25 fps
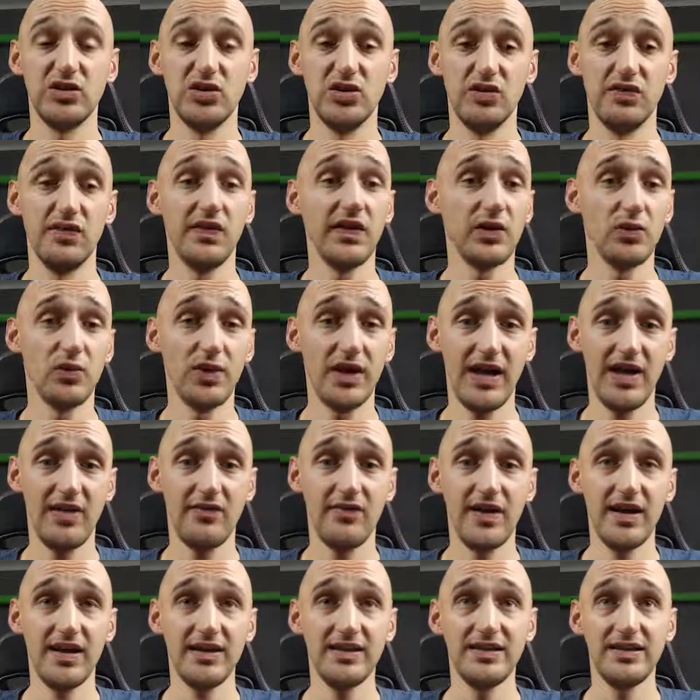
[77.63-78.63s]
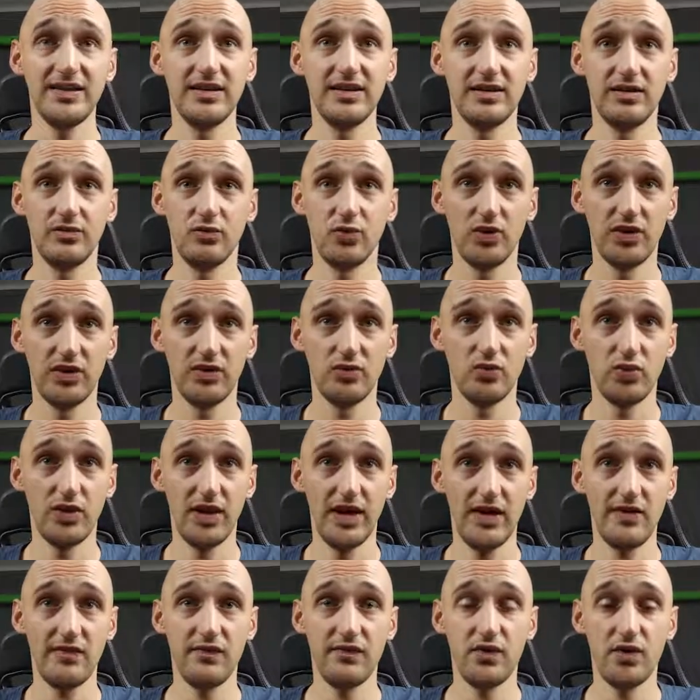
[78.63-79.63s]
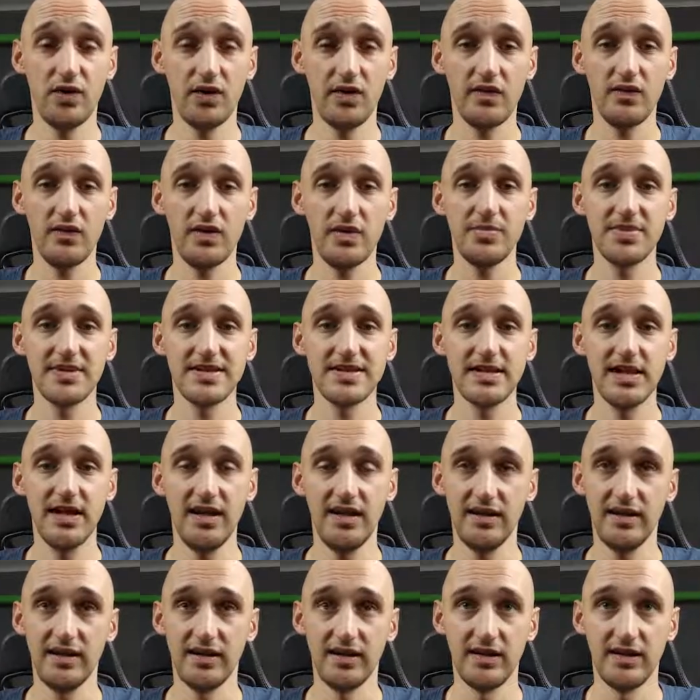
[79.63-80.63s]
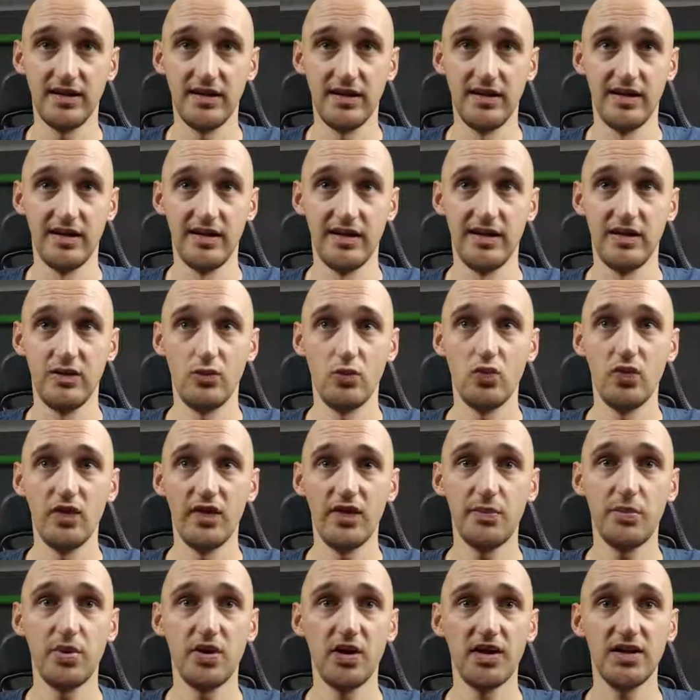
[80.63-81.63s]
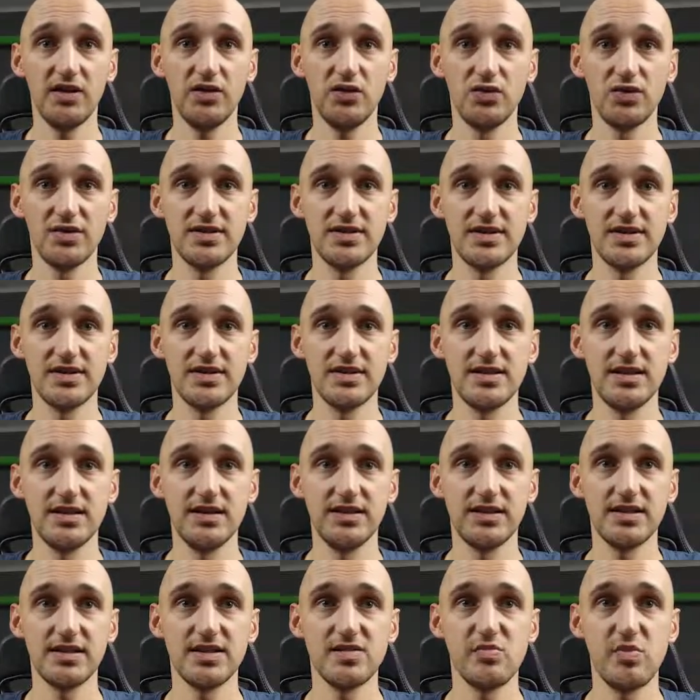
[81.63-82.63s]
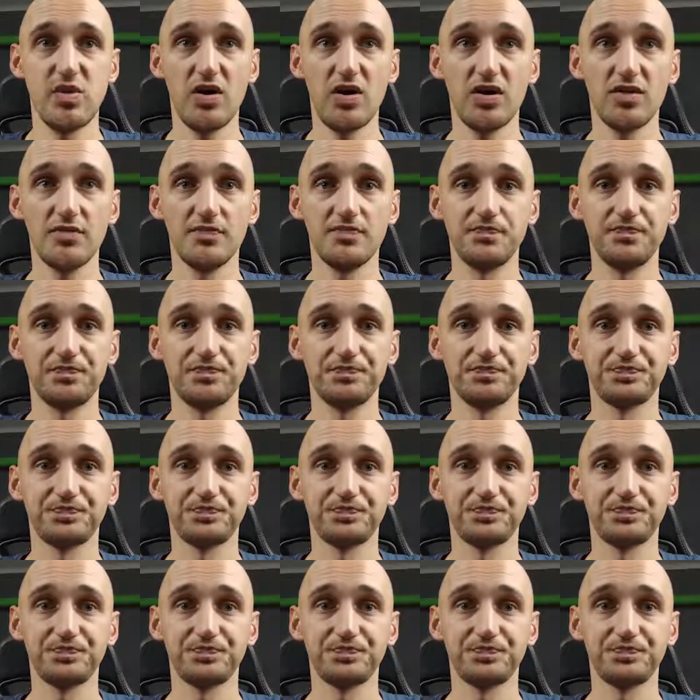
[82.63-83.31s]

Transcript: you think we have 80? We have 43% with pocket deuces in this spot?